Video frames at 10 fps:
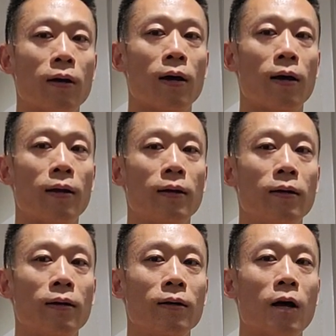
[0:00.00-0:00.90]
And
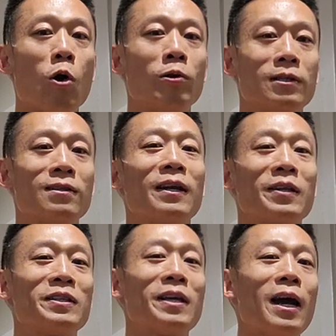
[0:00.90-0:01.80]
I would just like
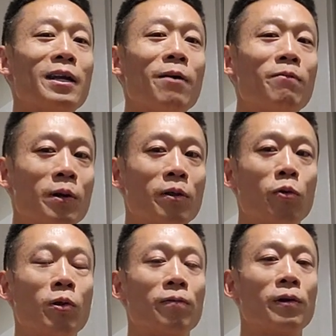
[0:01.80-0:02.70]
to say I never
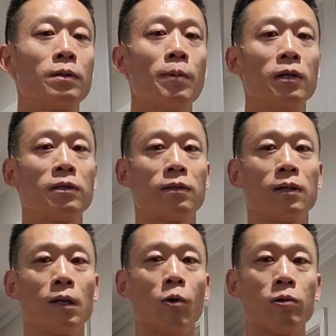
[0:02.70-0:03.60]
threw the first punch.
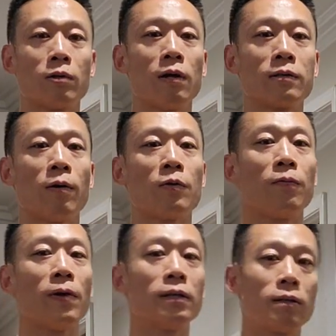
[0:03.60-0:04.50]
It was all
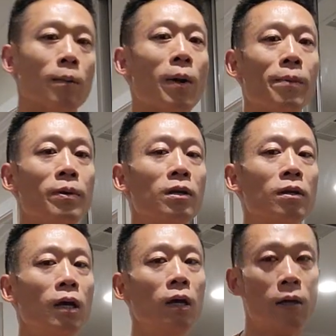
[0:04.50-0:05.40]
self-defense, in my
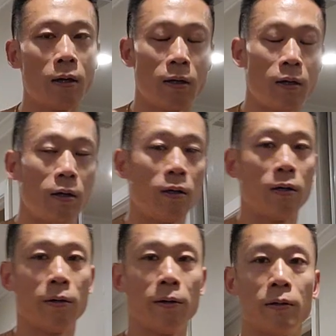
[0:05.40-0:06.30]
opinion.
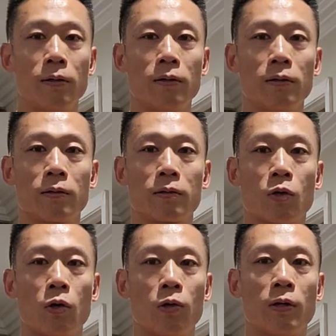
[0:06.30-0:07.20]

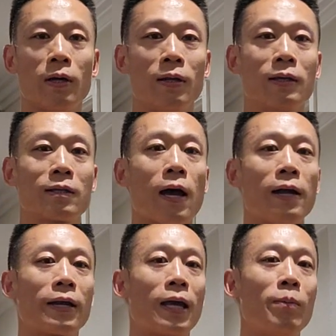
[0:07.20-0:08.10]
So then, this
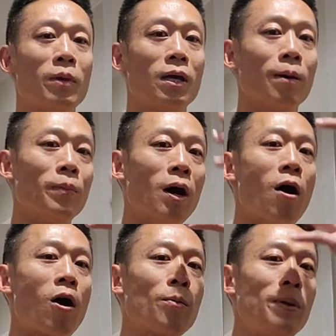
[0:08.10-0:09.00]
kind of gave me a, a
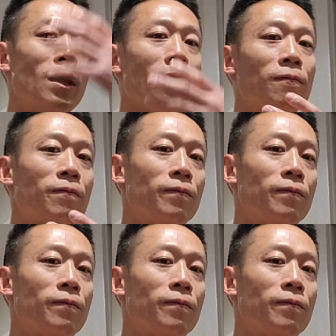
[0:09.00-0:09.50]
RBF.